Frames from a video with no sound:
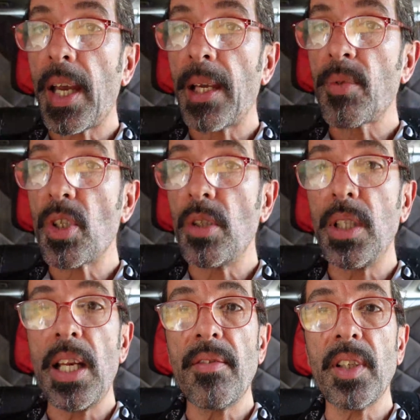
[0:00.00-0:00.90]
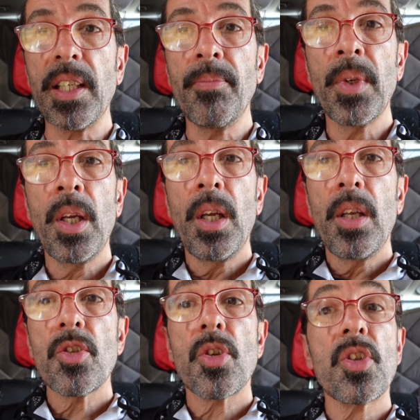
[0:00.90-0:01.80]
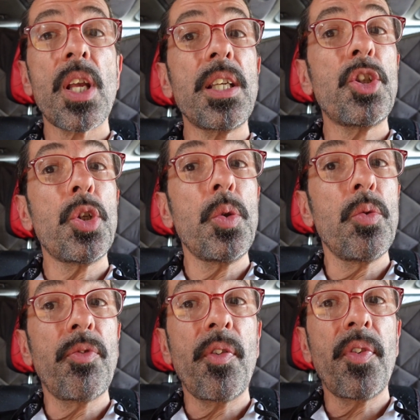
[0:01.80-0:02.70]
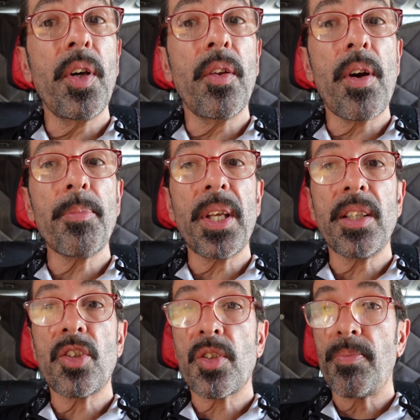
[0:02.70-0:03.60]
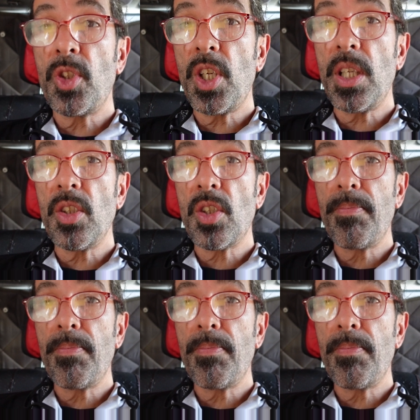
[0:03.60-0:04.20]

absolutely lovely. So stay tuned for further updates. Cheers,